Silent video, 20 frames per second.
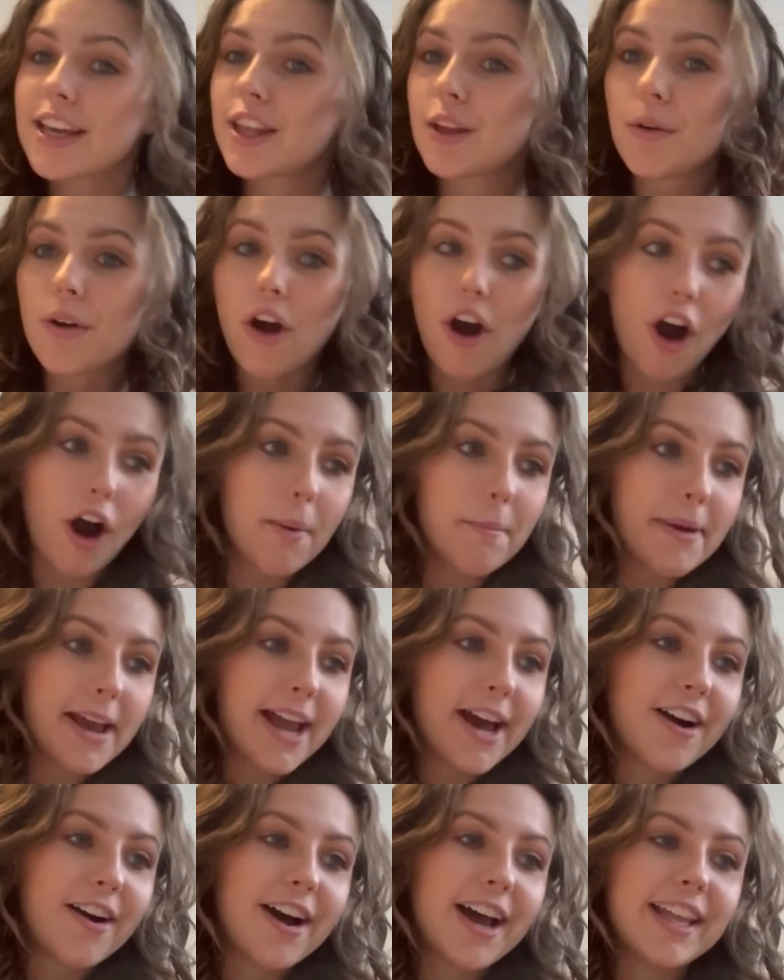They were all
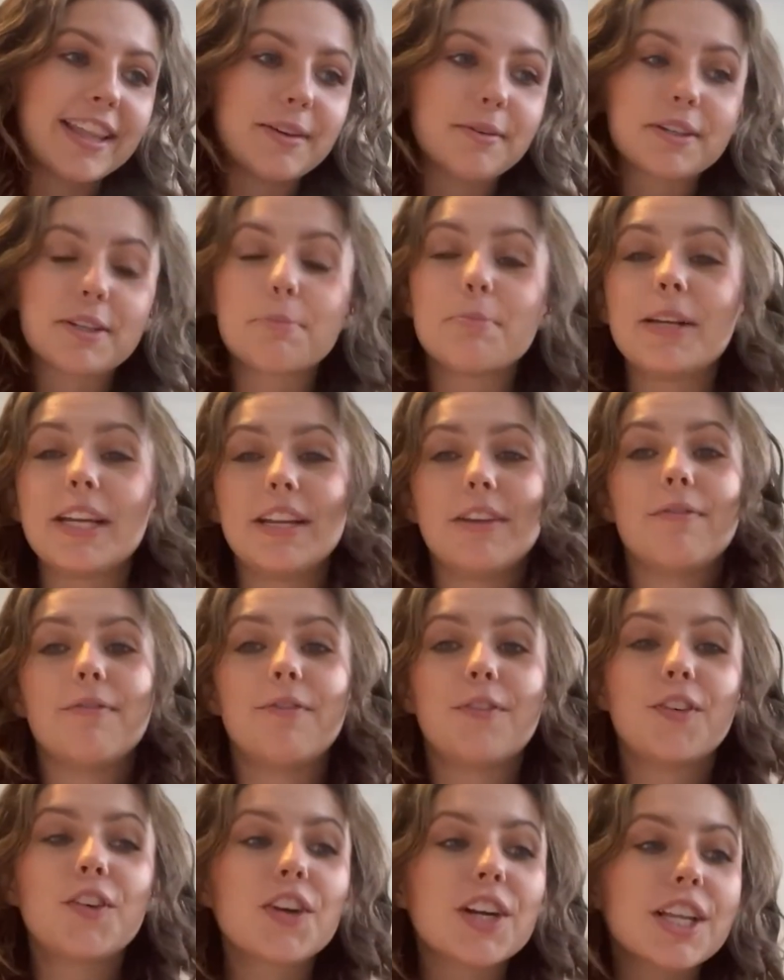male, and they would compete in
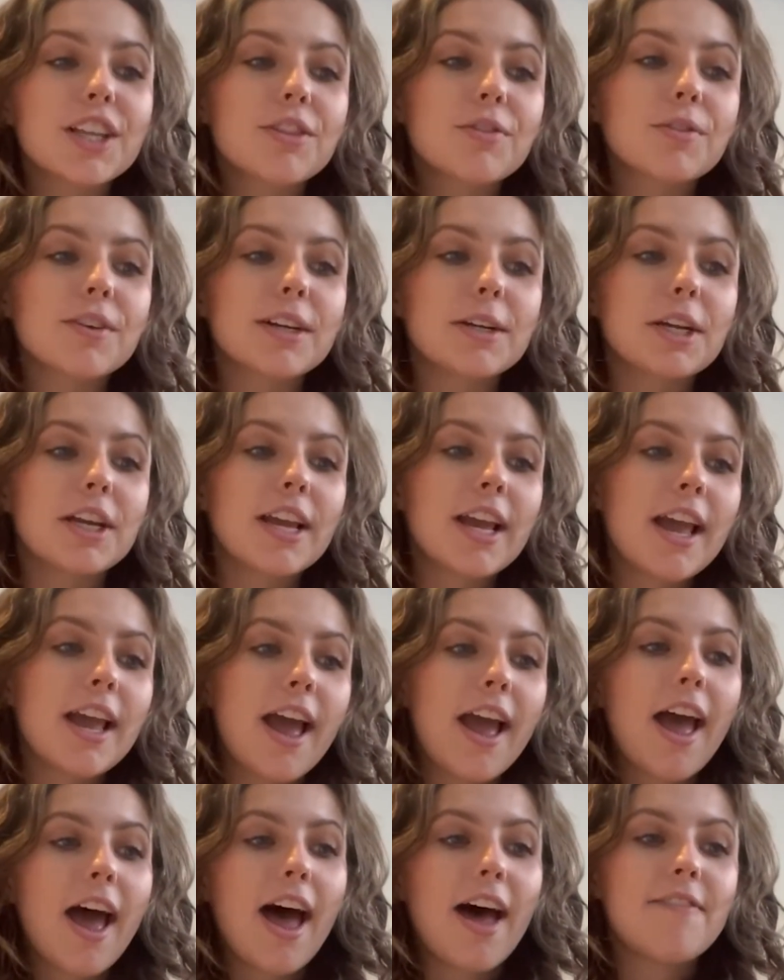43
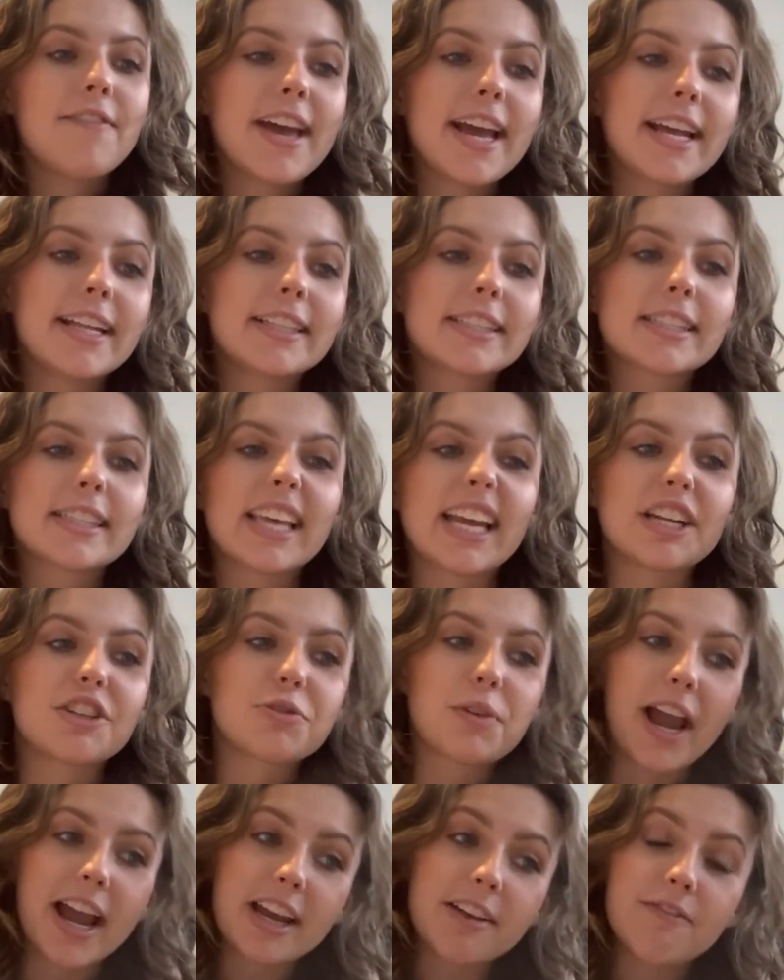events like
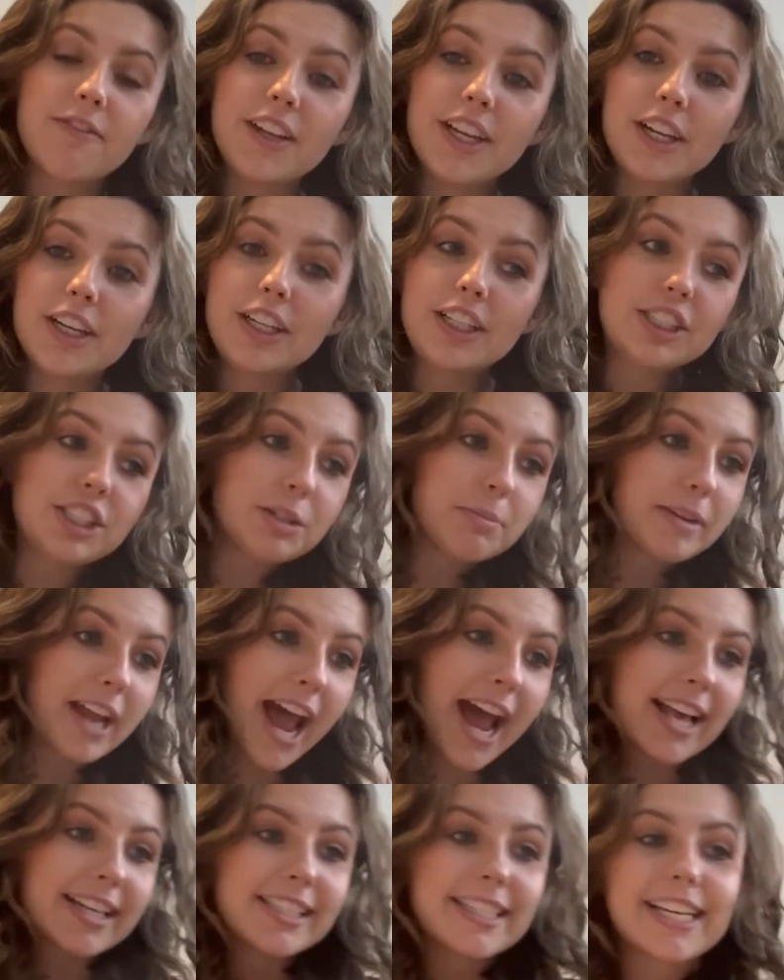track and field,
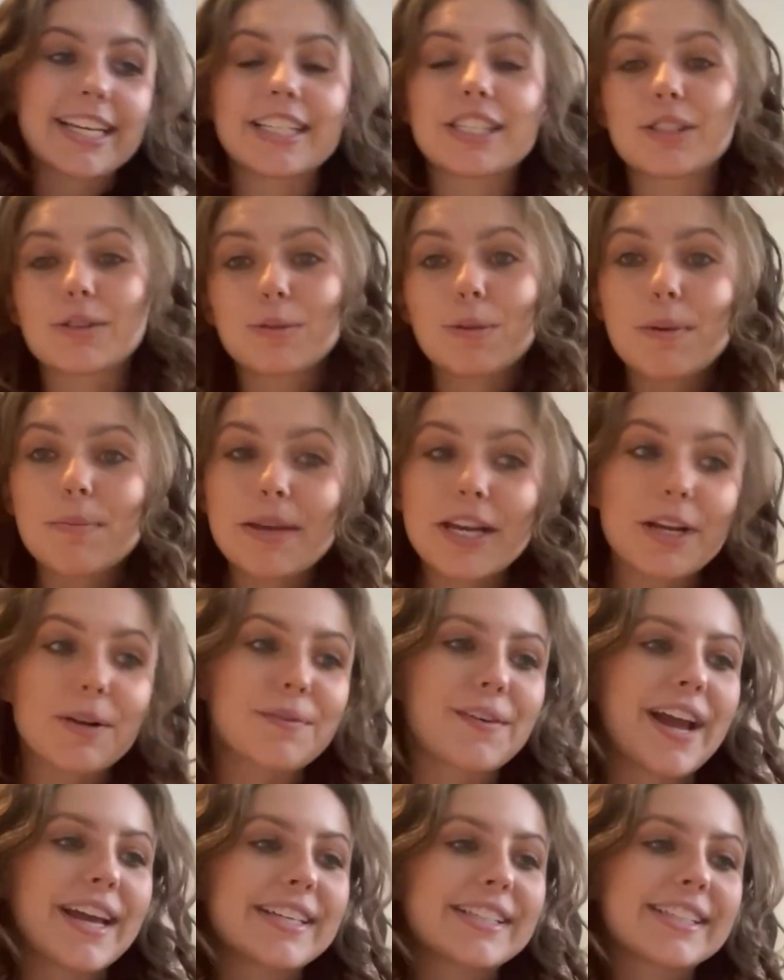gymnastics, swimming,
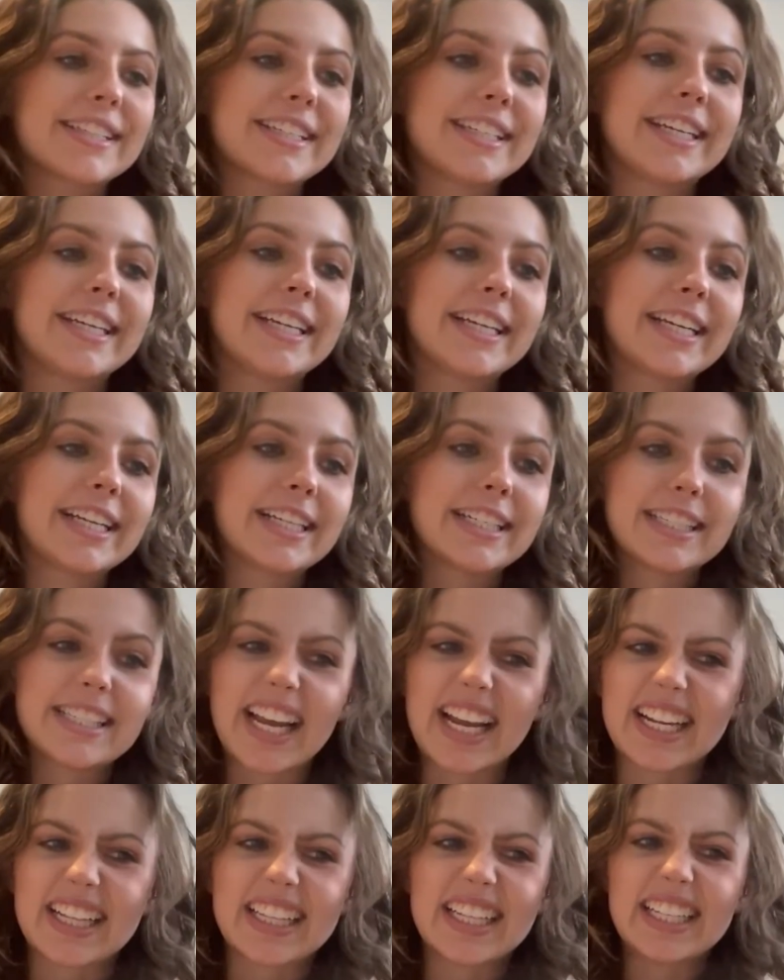wrestling,
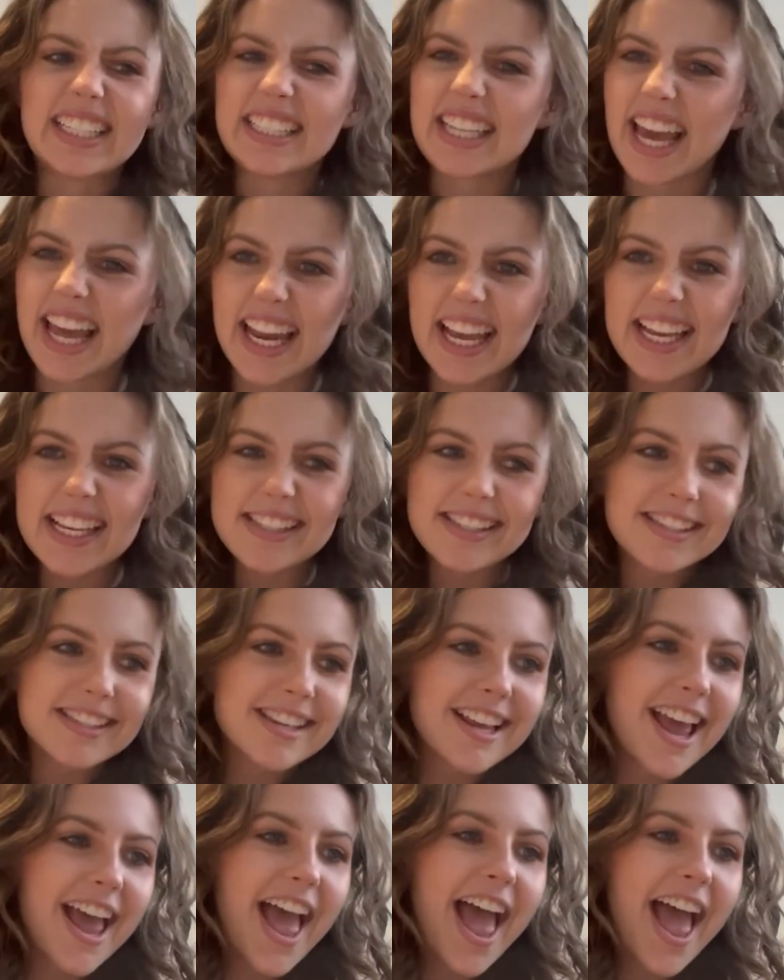cycling, tennis.